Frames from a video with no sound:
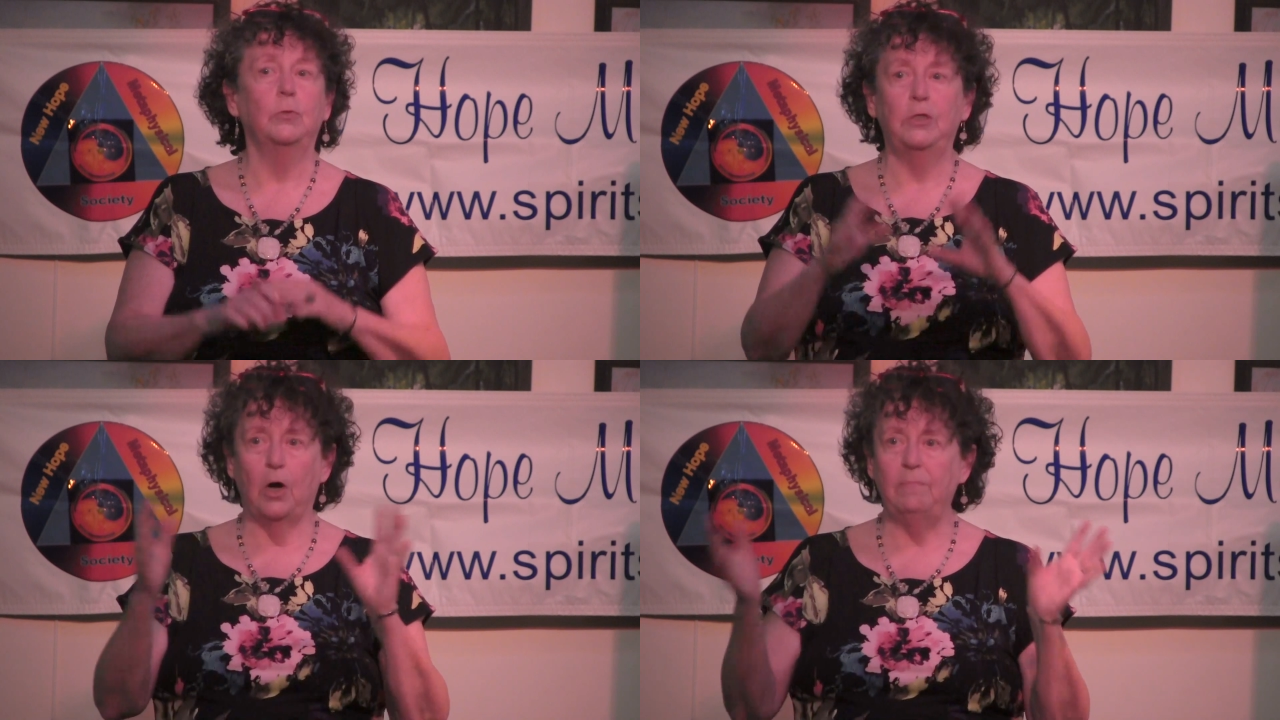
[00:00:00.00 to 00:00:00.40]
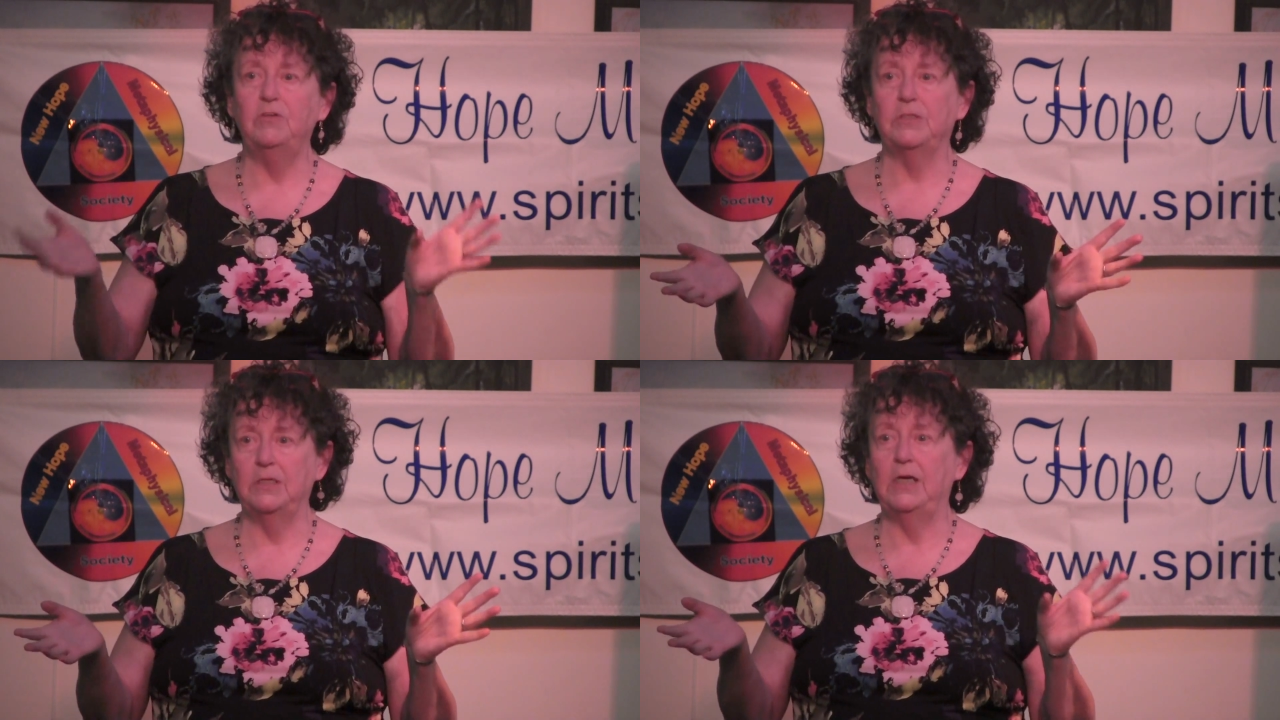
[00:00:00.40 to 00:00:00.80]
And
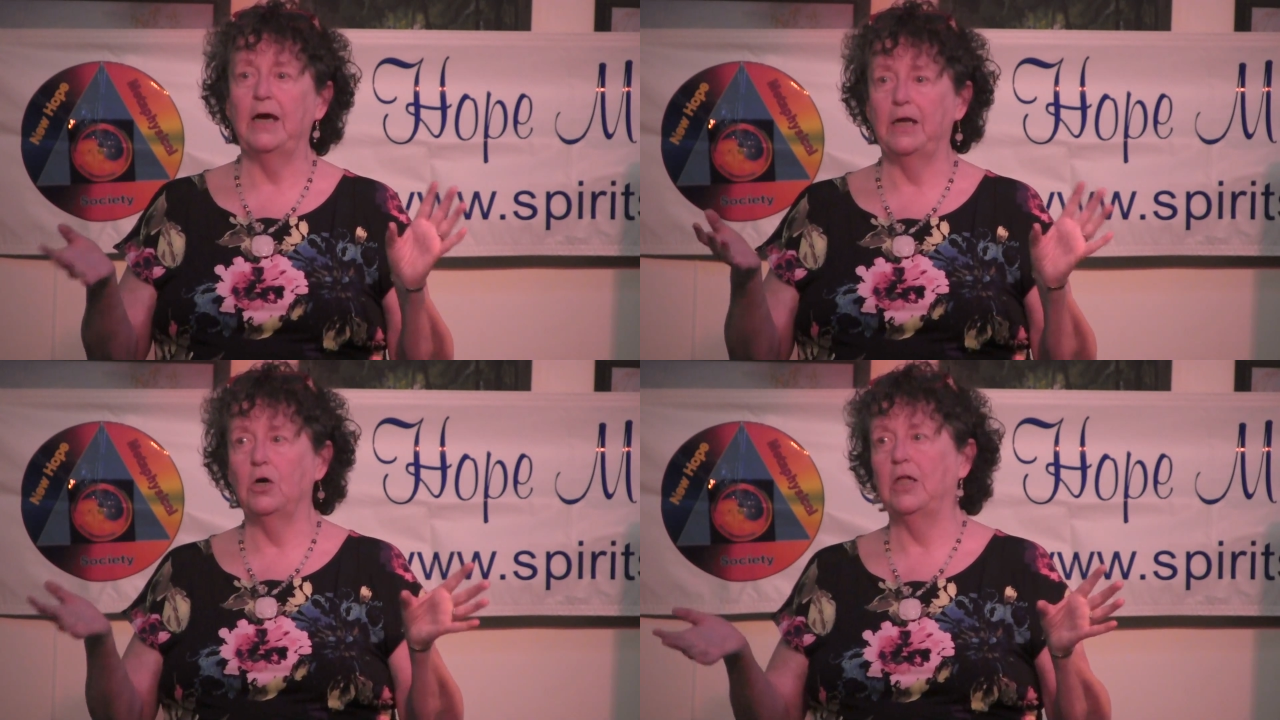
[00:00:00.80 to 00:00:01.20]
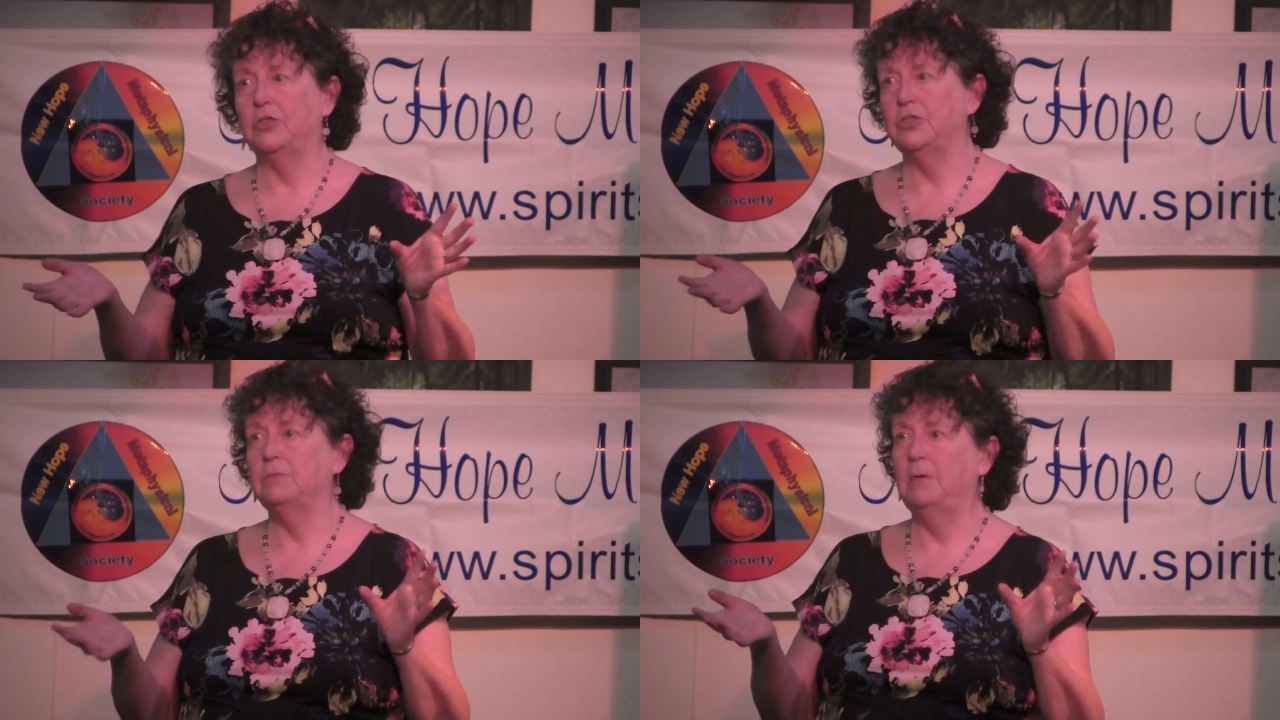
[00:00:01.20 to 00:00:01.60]
obviously,
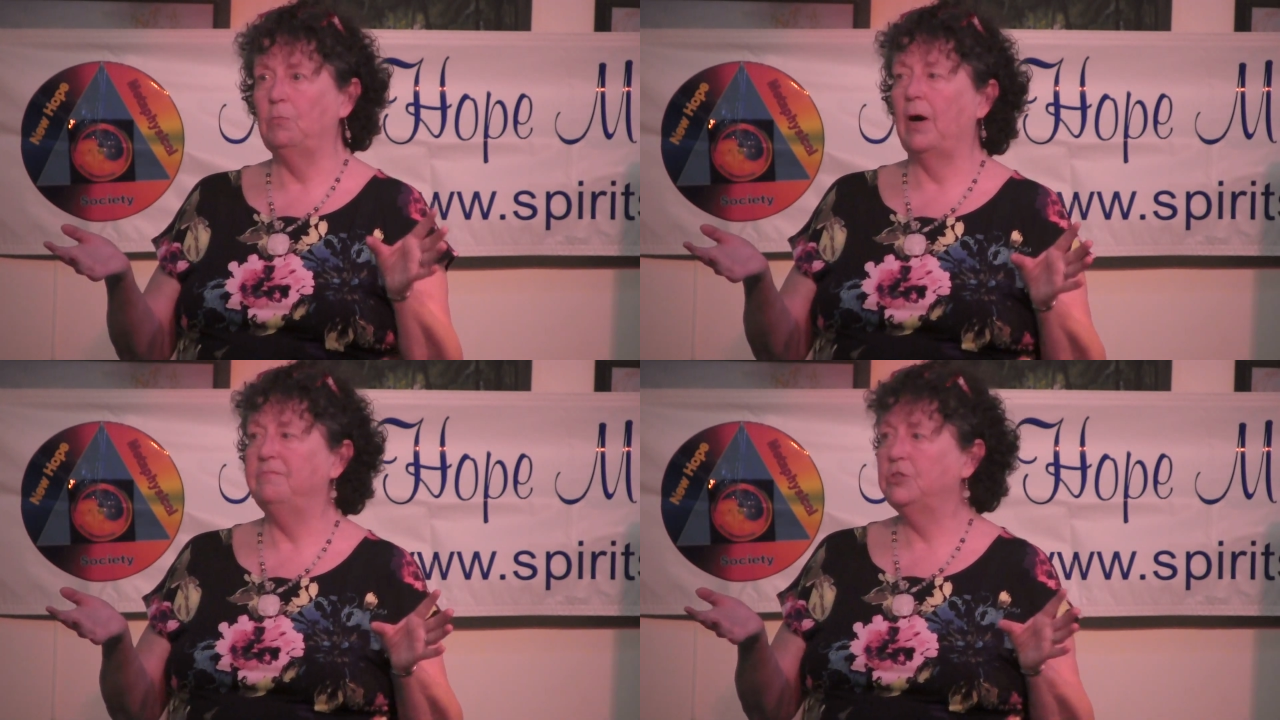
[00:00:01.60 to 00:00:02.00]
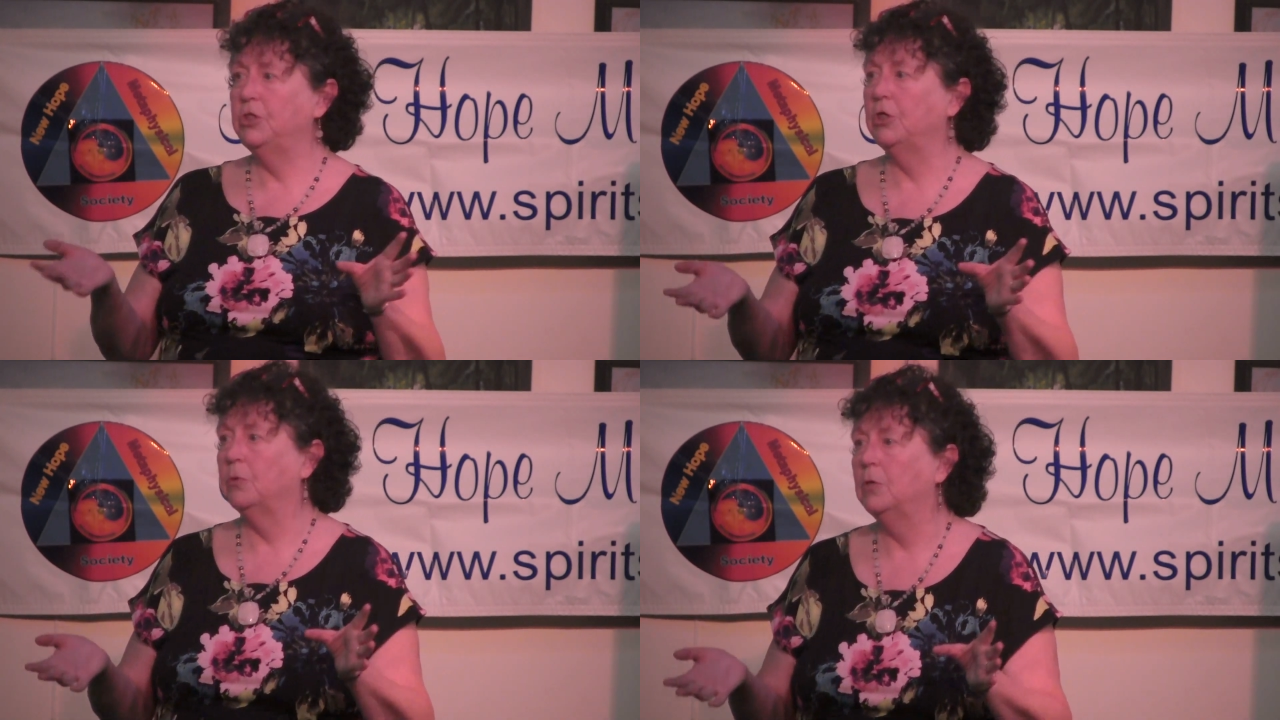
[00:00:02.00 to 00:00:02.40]
gynecologists, midwives do.